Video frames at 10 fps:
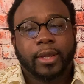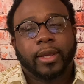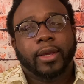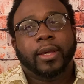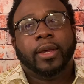
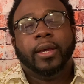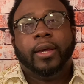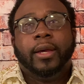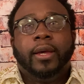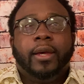
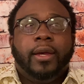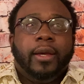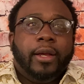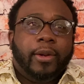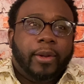
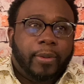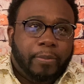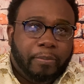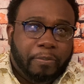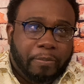
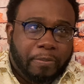(silence)